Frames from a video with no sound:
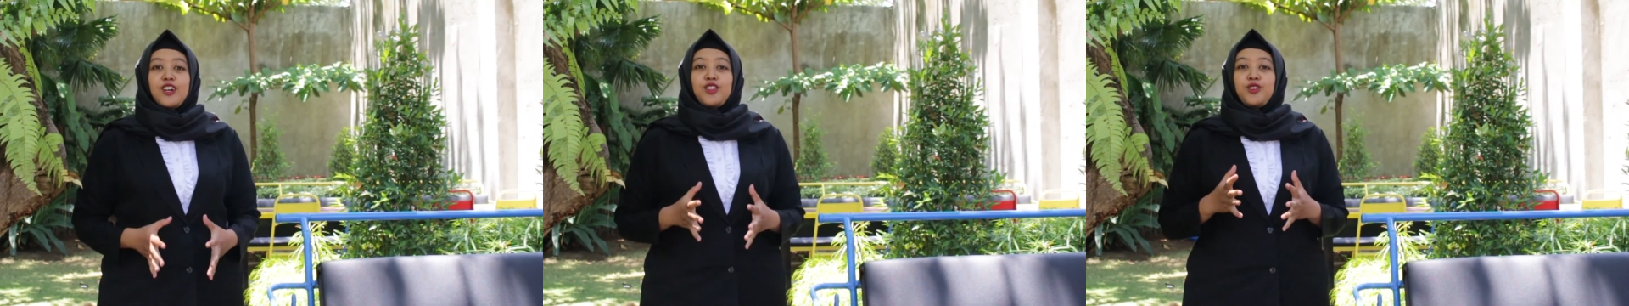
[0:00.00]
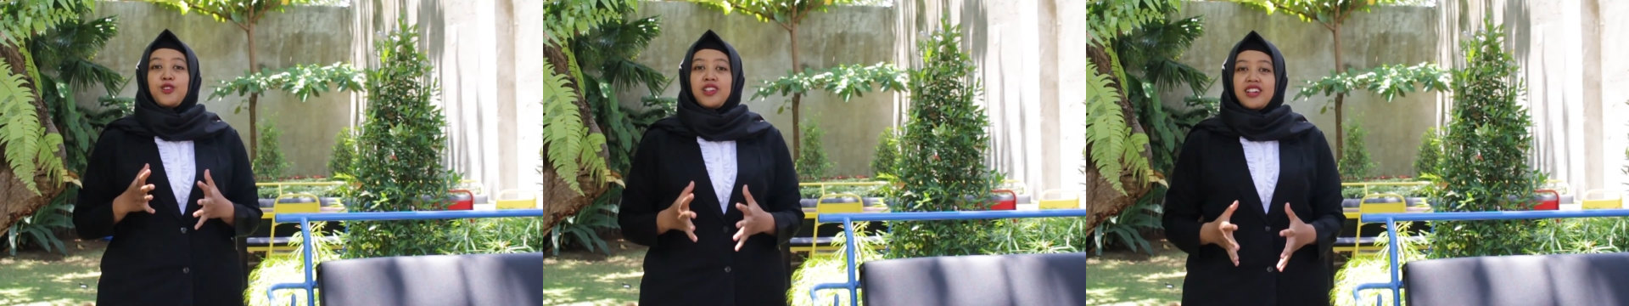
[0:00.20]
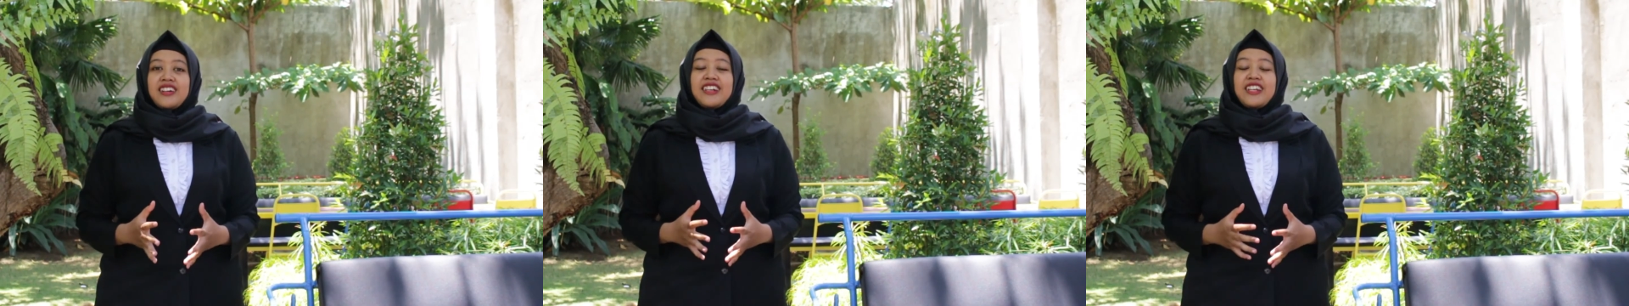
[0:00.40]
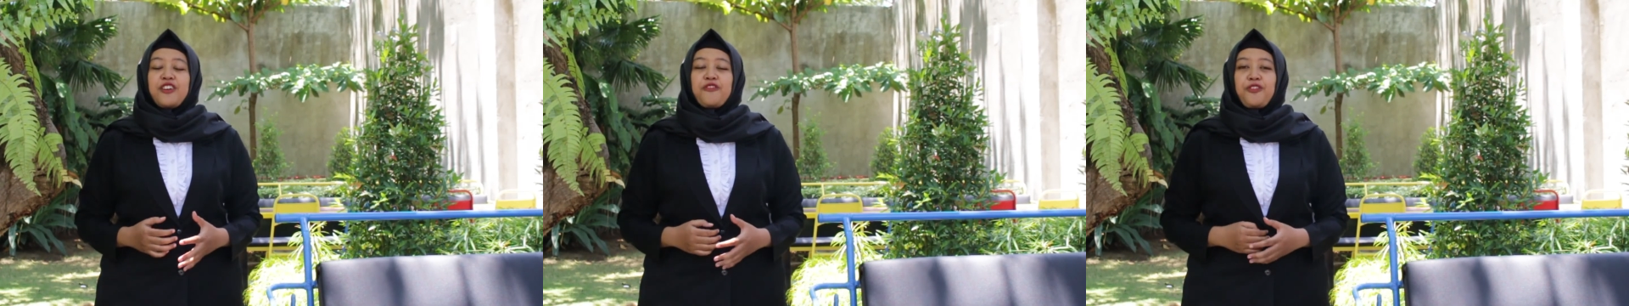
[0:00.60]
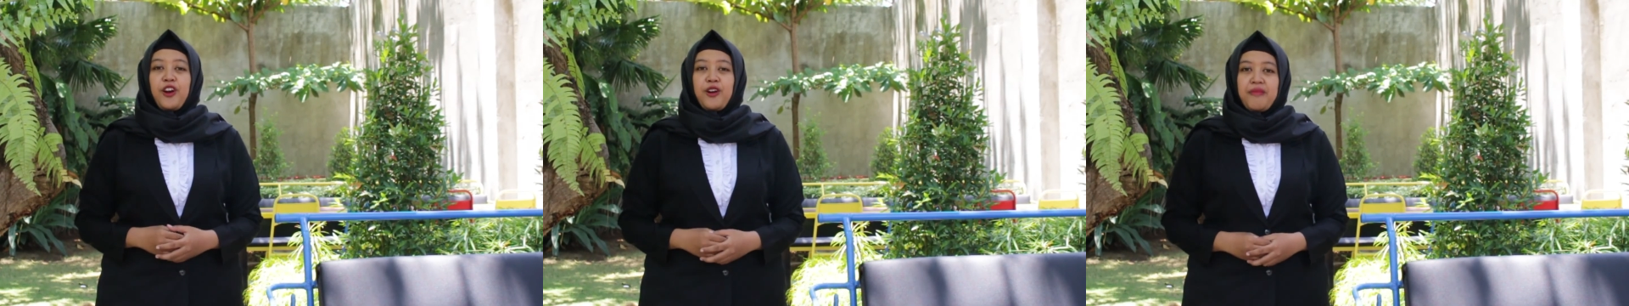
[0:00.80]
To learning
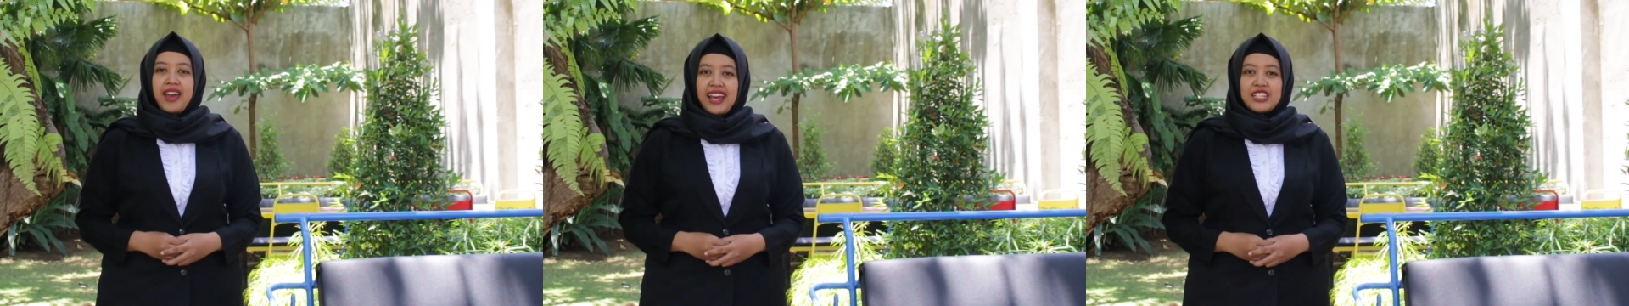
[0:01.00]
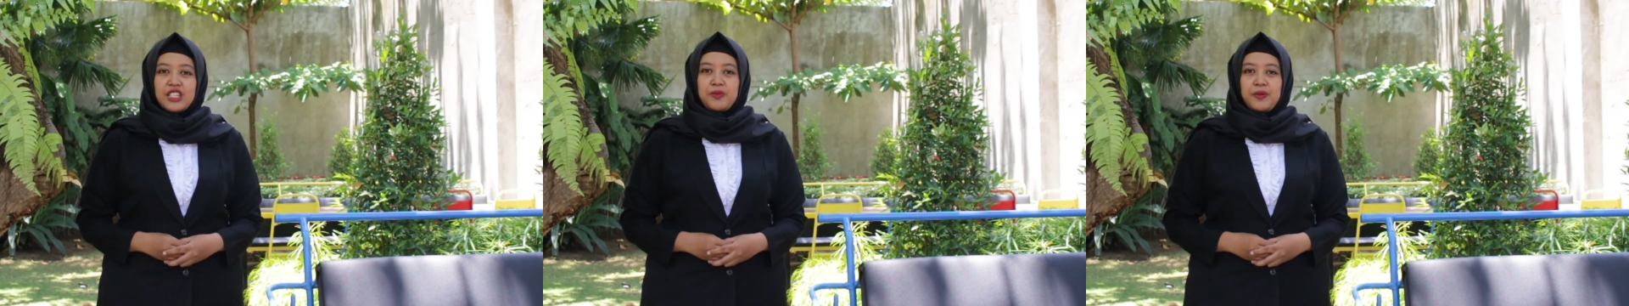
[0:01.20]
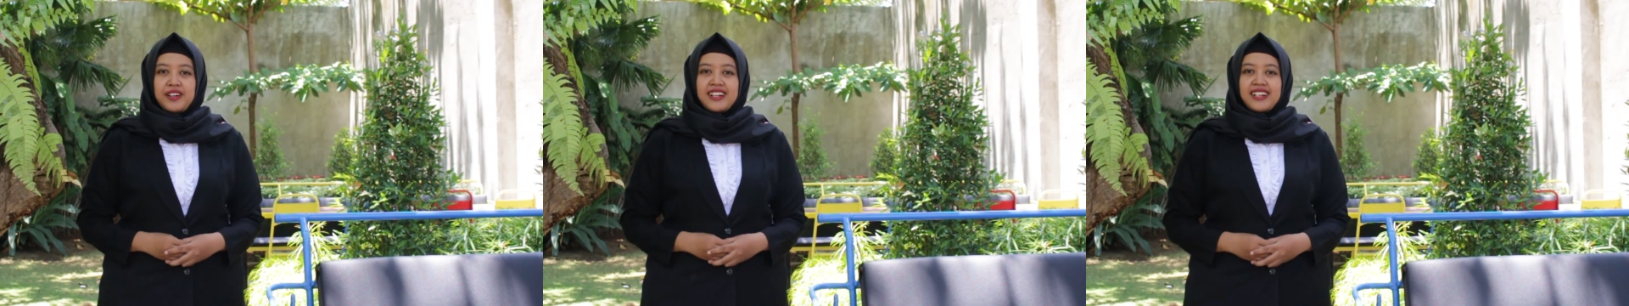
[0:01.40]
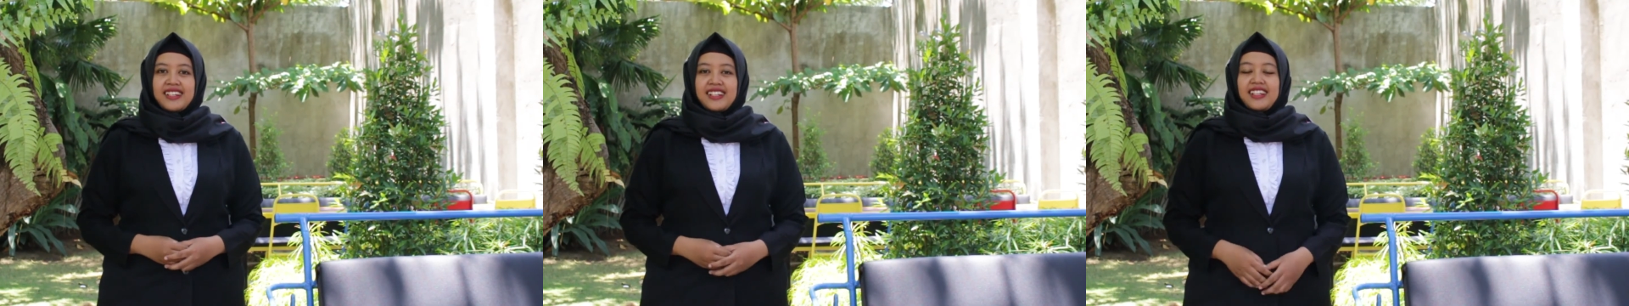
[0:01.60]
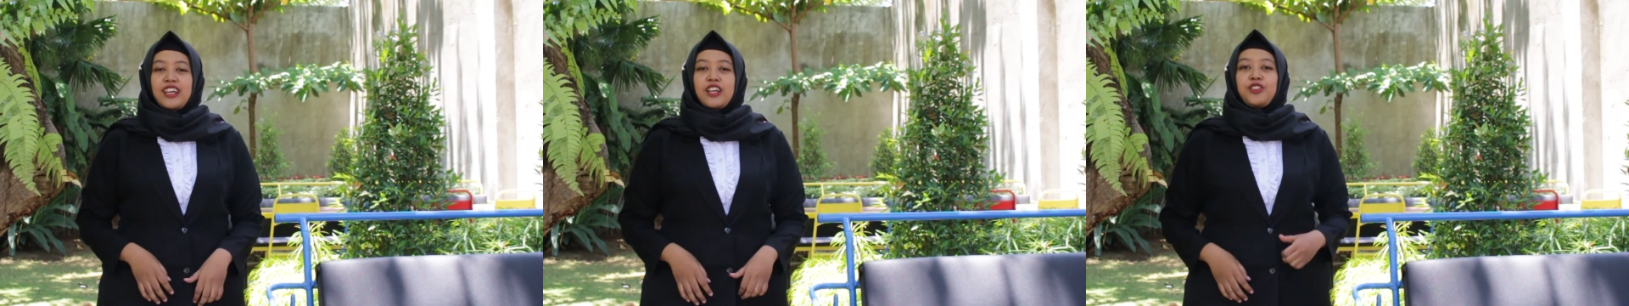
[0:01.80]
from expert,
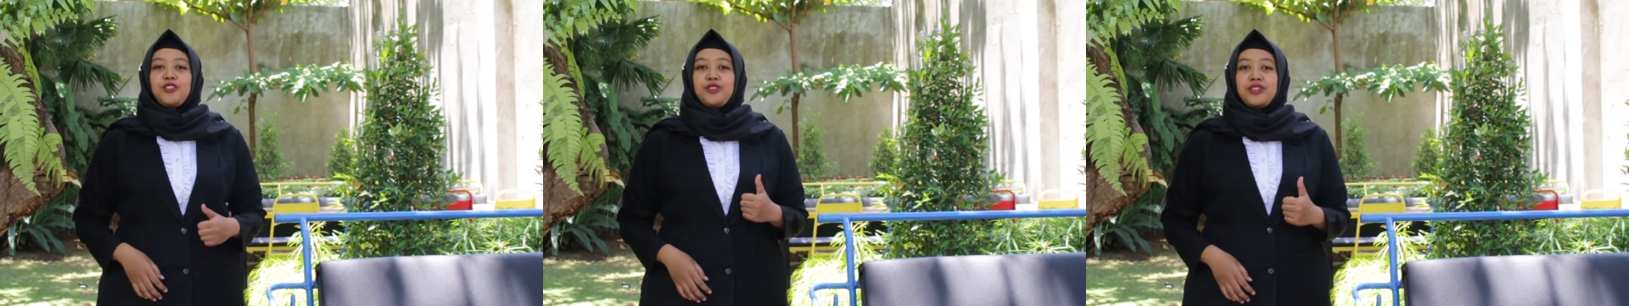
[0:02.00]
to